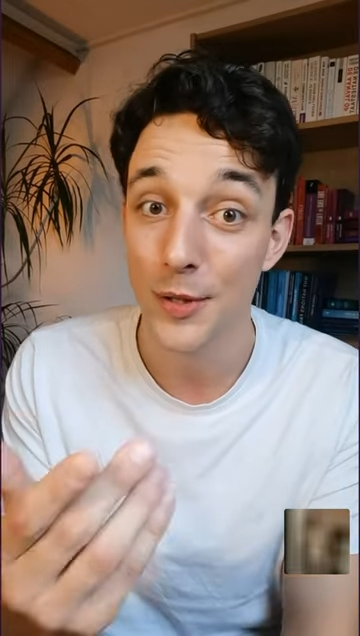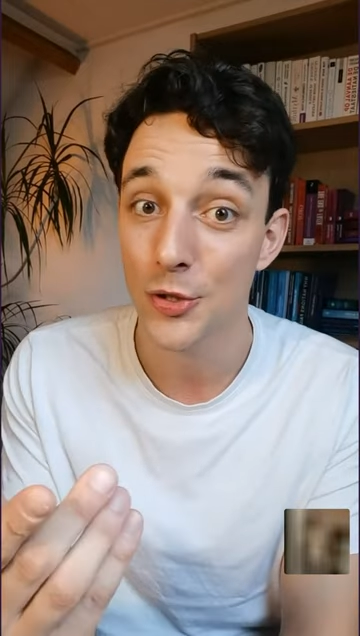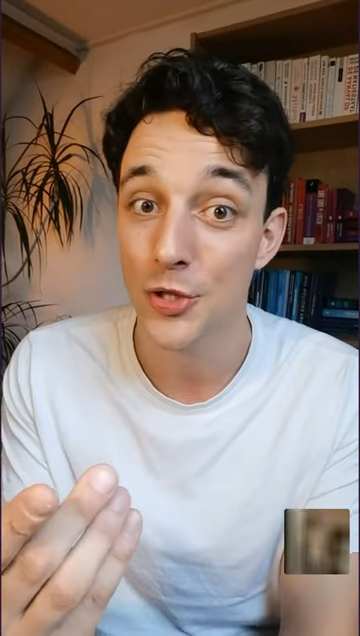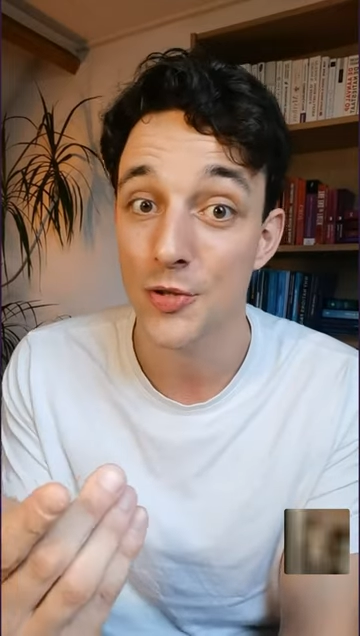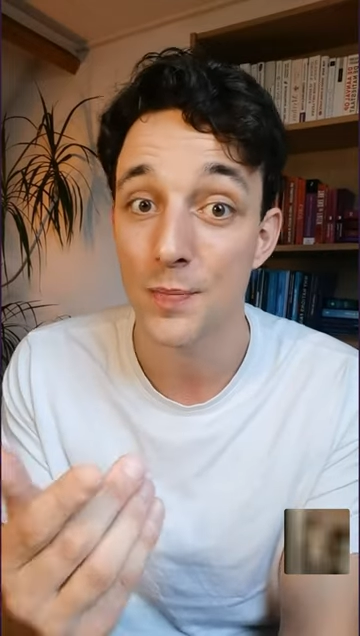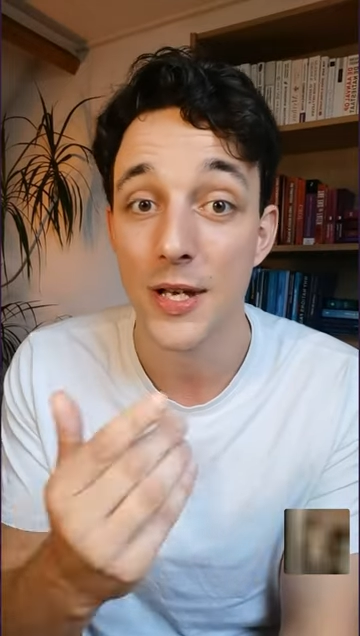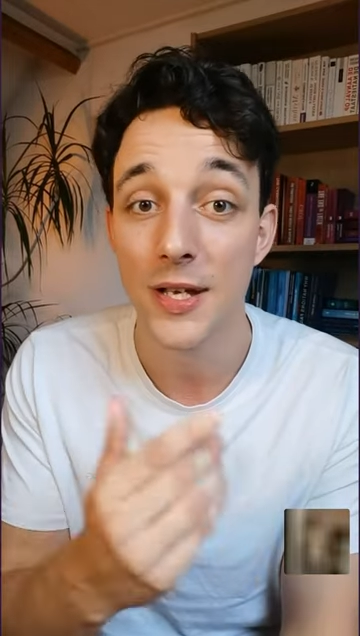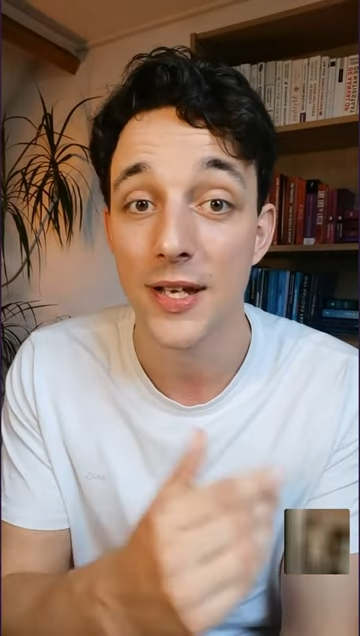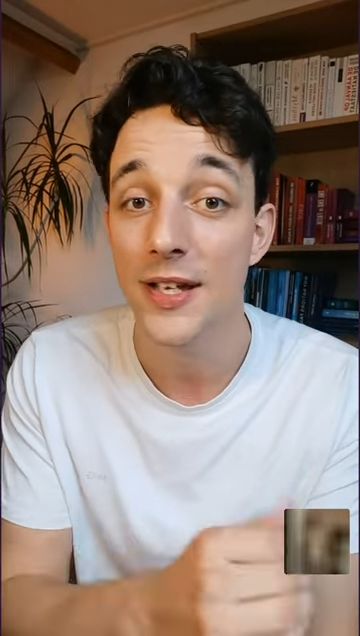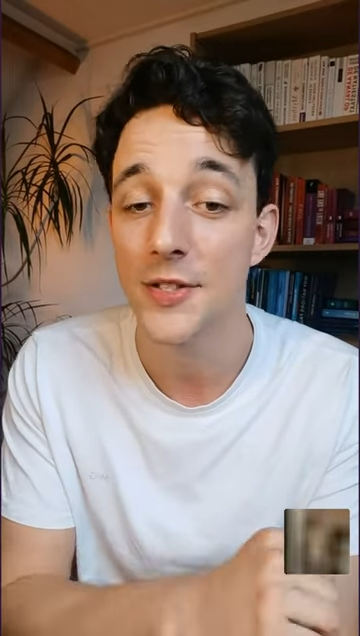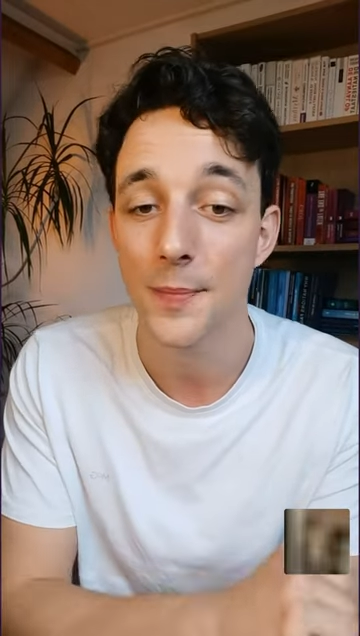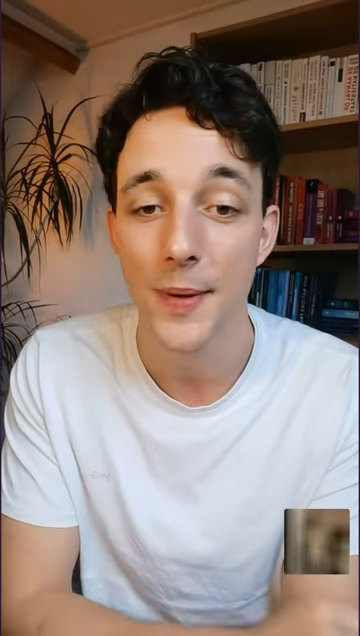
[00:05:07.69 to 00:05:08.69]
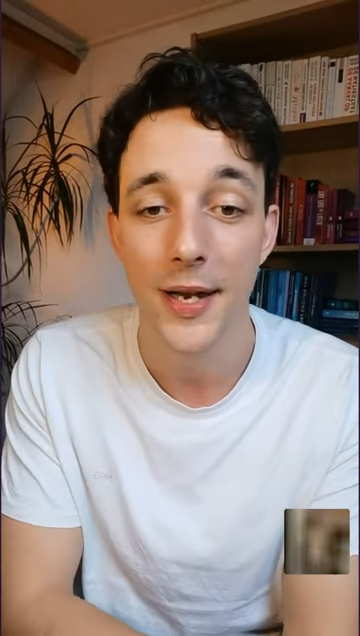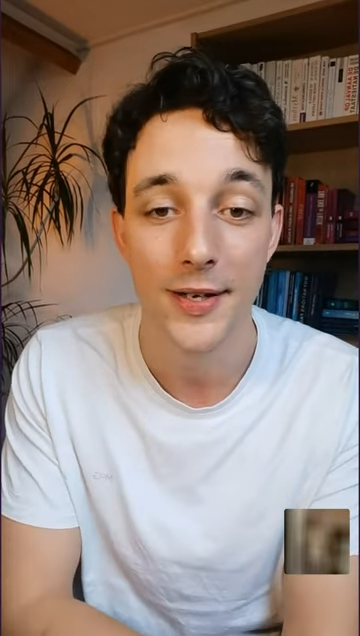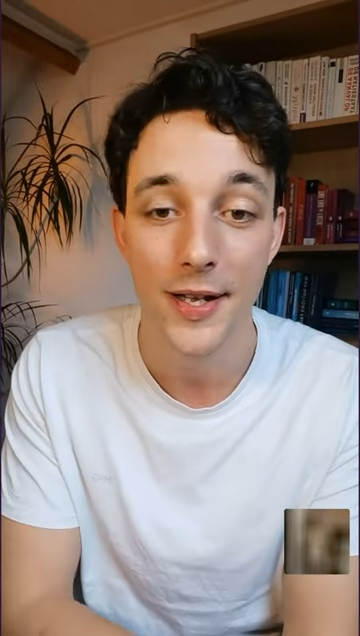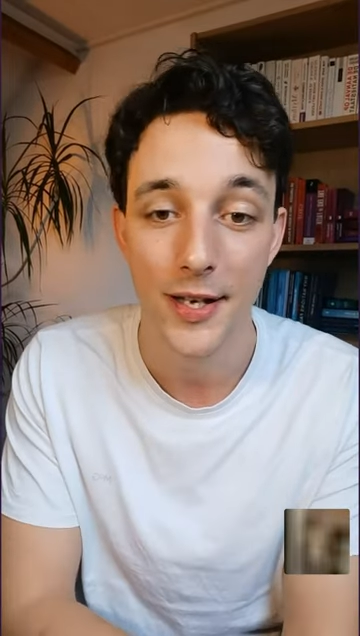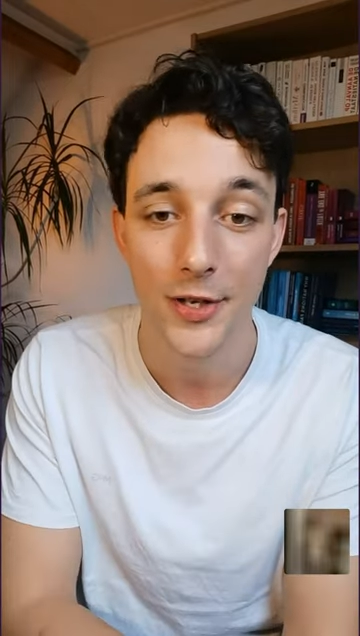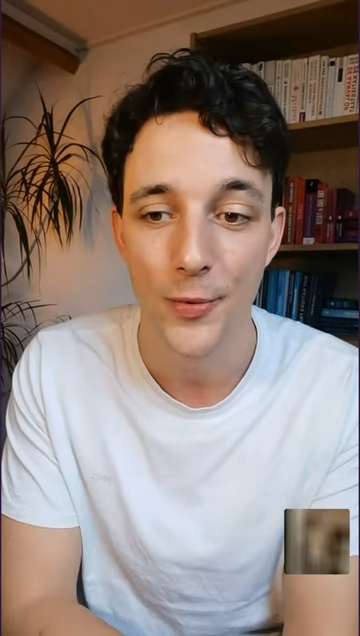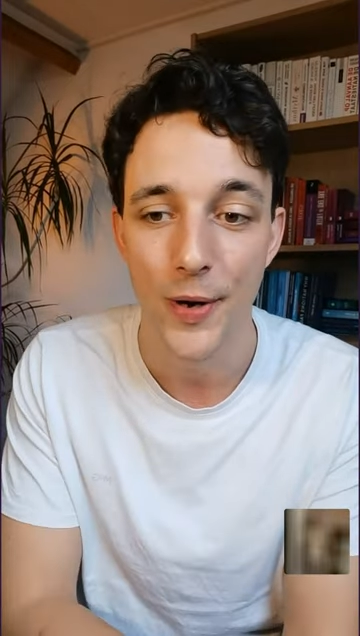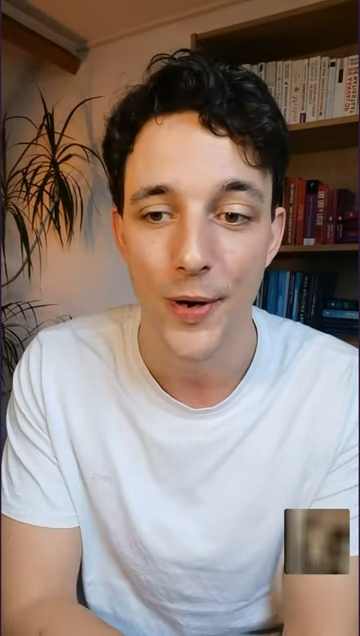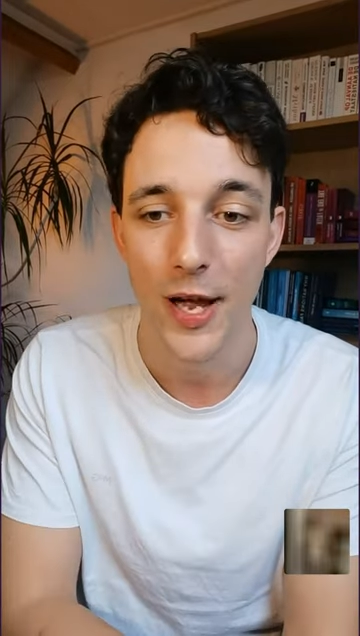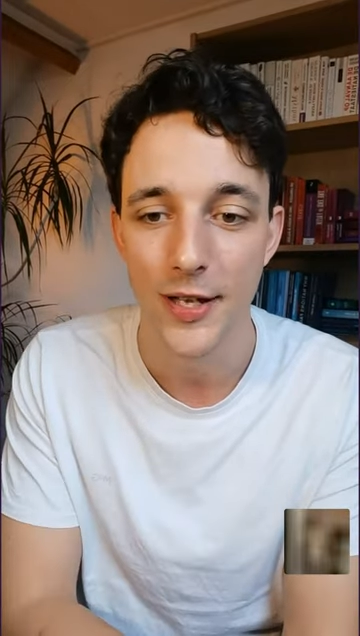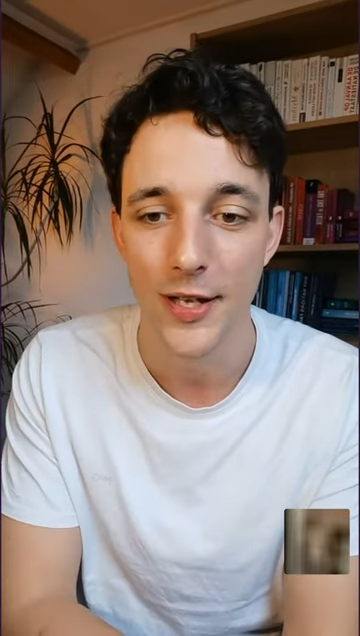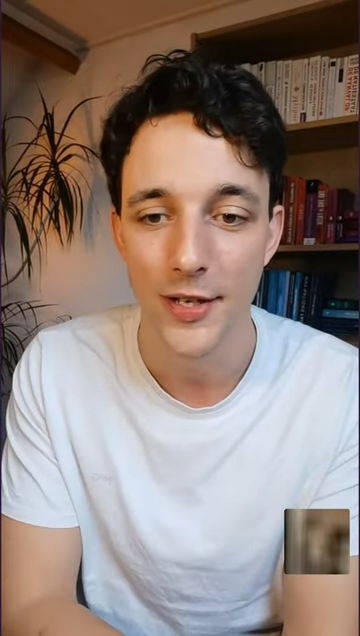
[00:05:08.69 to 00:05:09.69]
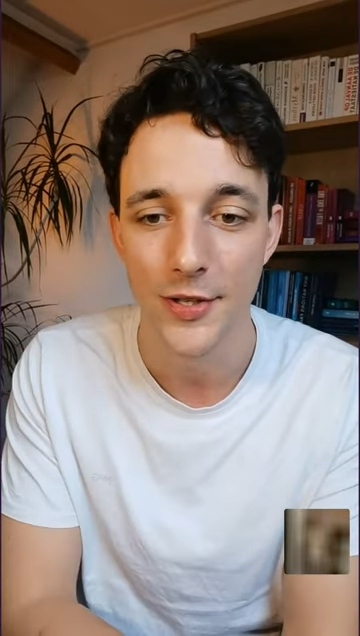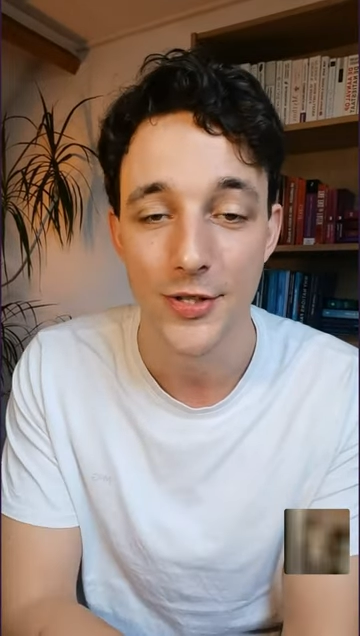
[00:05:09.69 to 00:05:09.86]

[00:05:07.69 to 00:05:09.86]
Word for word: your speaking is better than your writing.